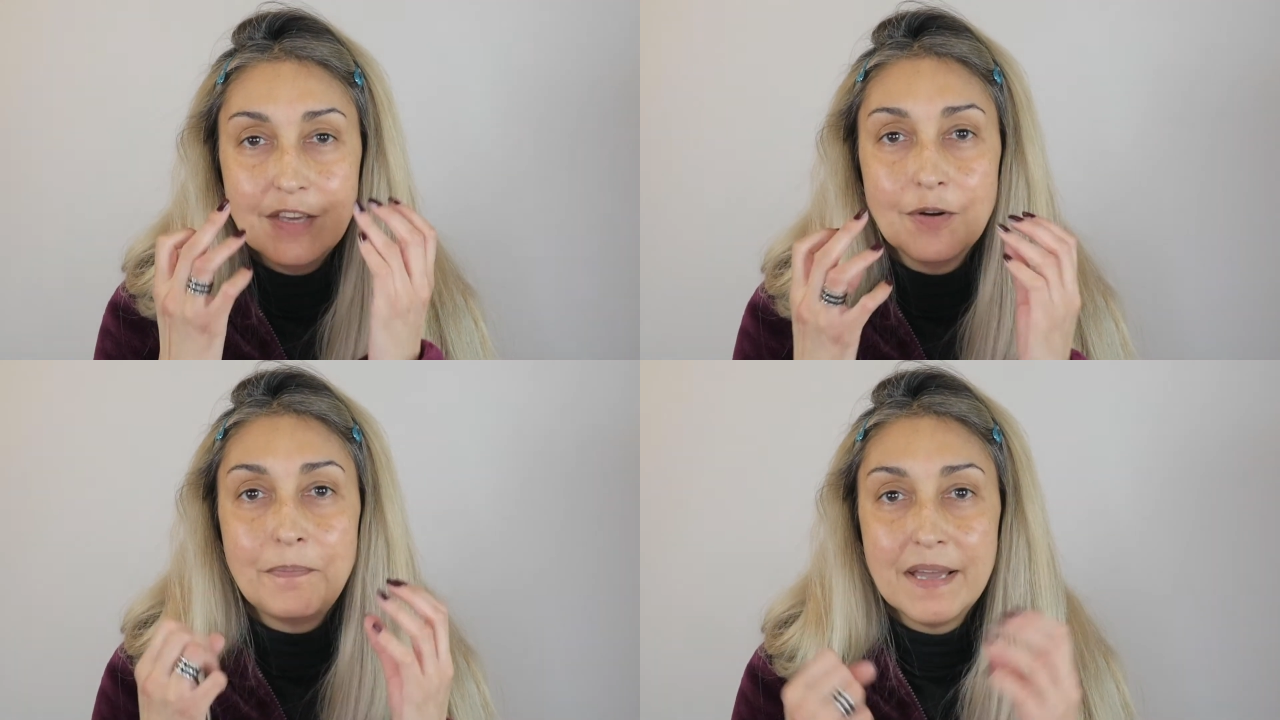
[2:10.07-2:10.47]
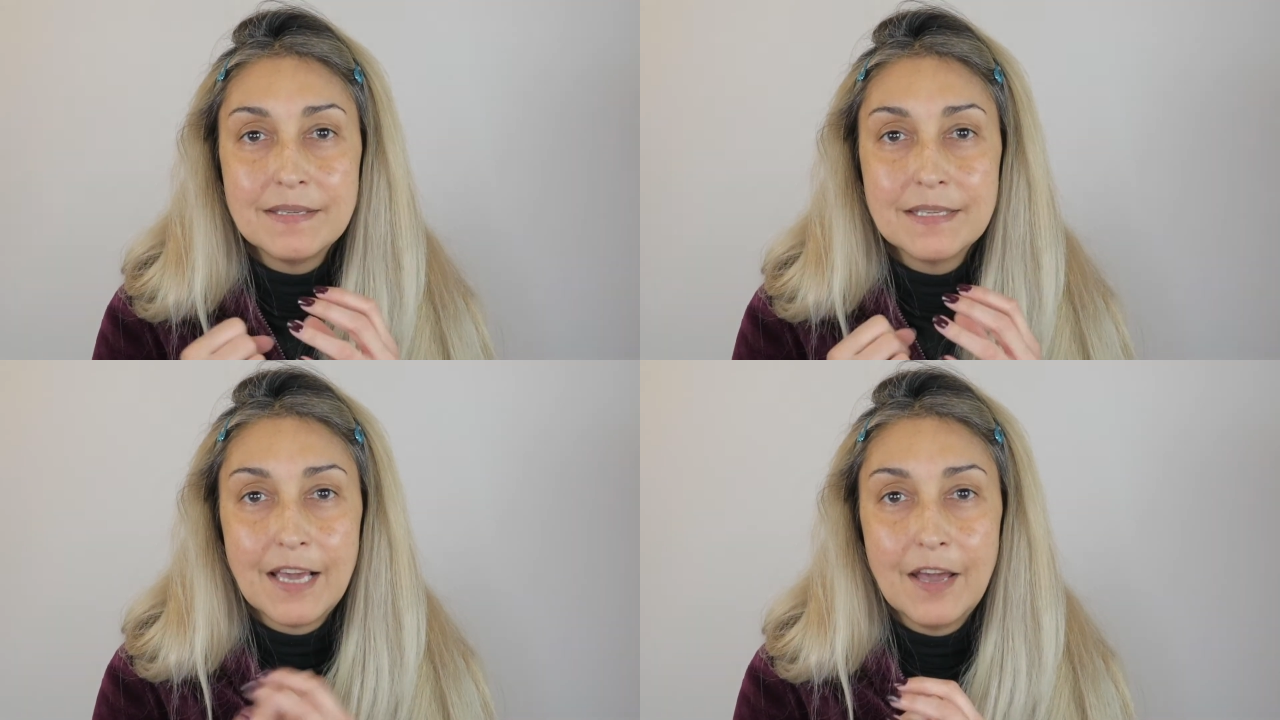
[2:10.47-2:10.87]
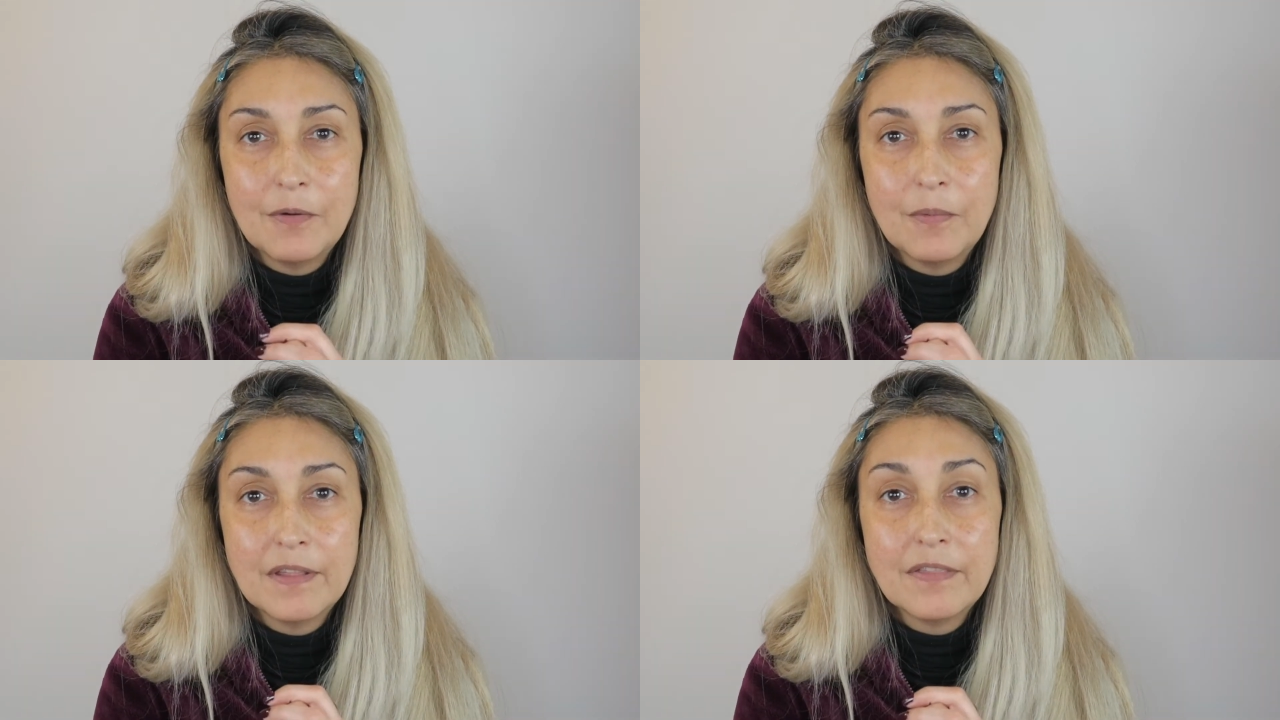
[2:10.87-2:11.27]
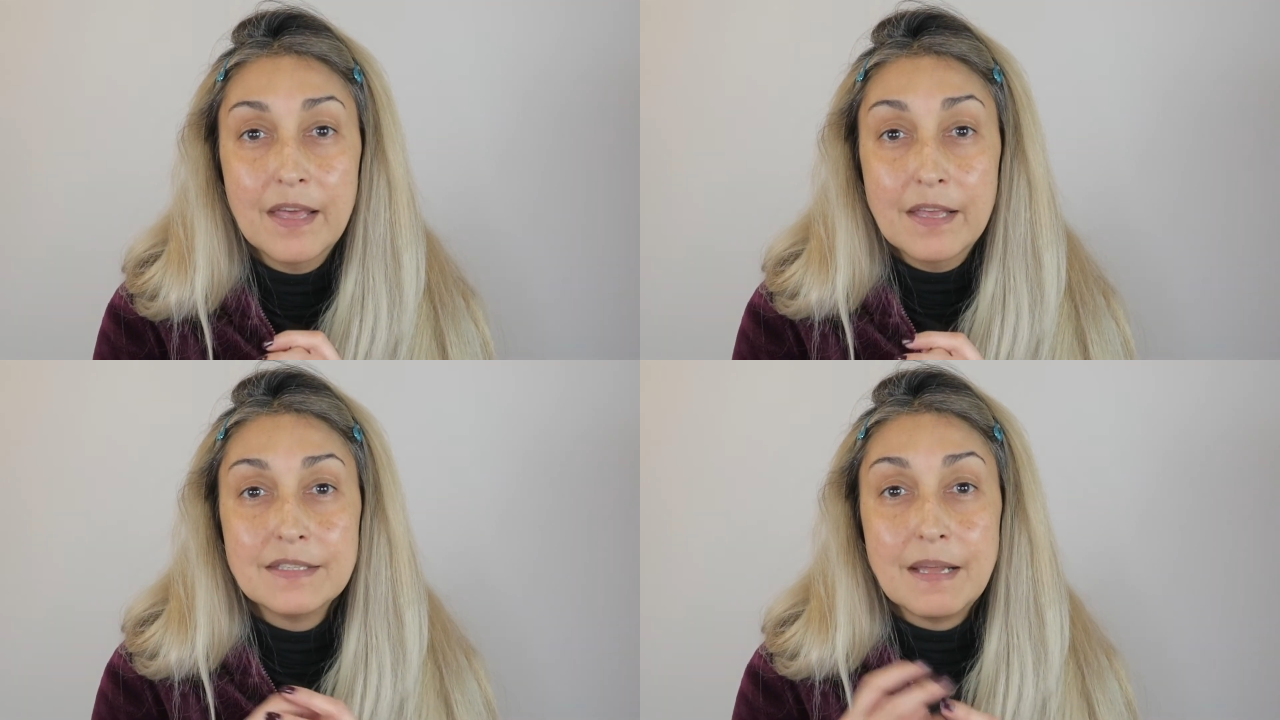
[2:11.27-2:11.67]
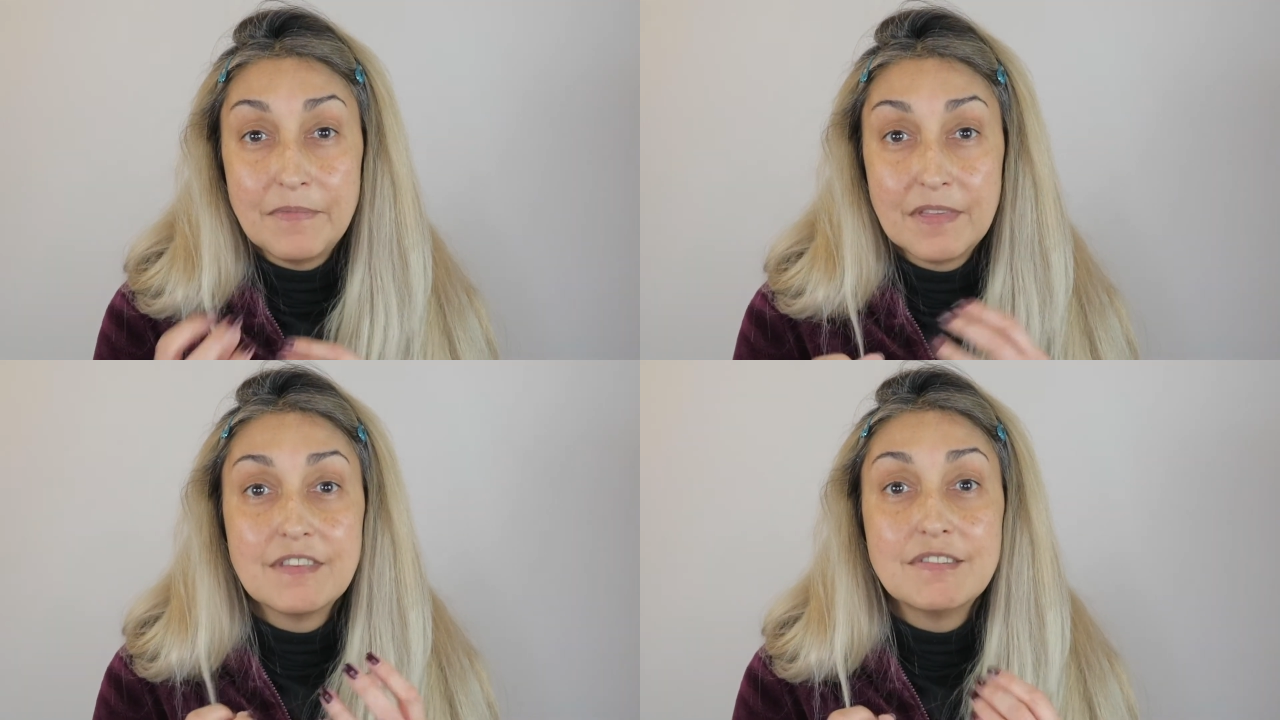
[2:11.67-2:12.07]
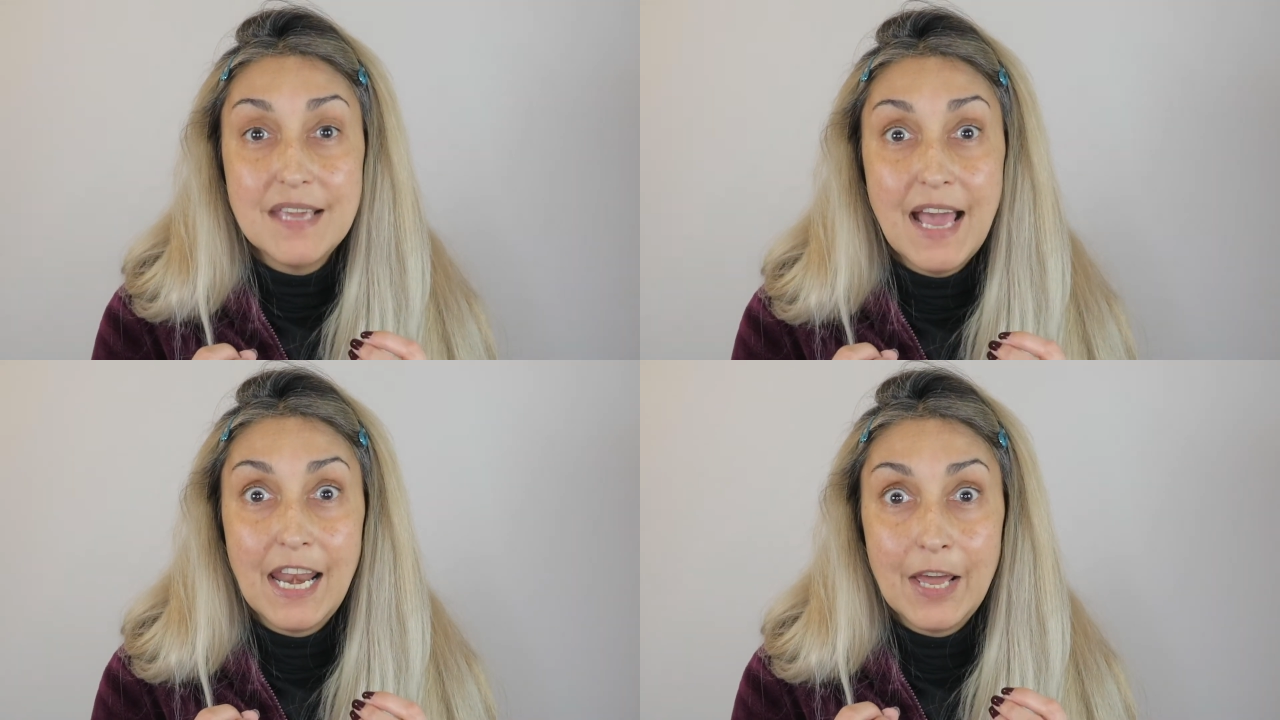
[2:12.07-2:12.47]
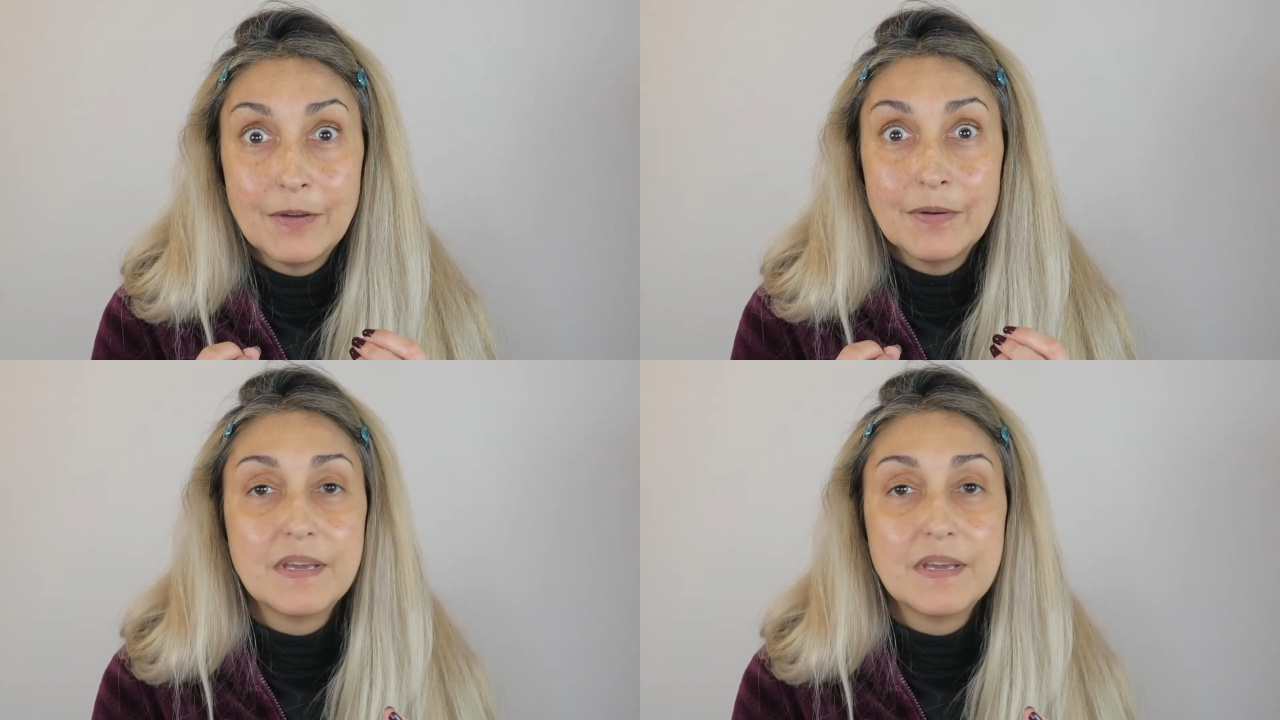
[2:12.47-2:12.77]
you're best to go with something that's yellow,